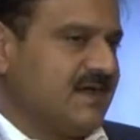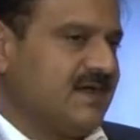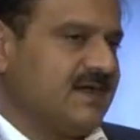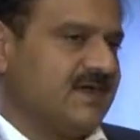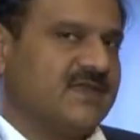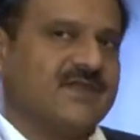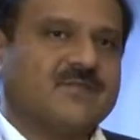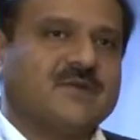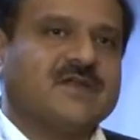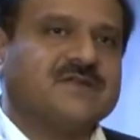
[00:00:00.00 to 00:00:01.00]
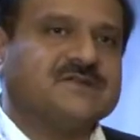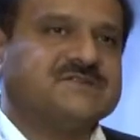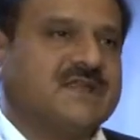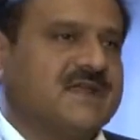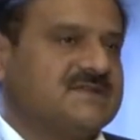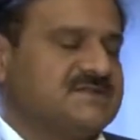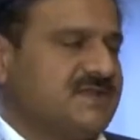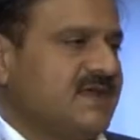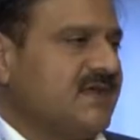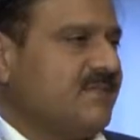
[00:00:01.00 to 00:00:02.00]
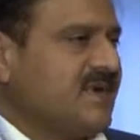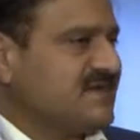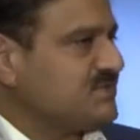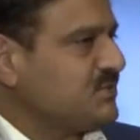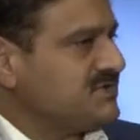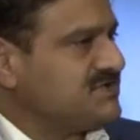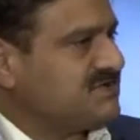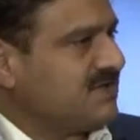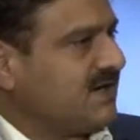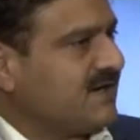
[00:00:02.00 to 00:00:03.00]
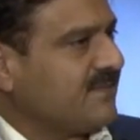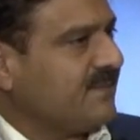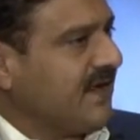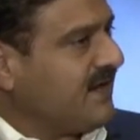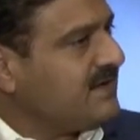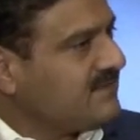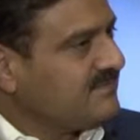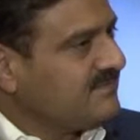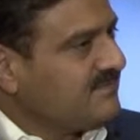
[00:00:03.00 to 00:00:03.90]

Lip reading: I think everybody understands that passwords are a pain,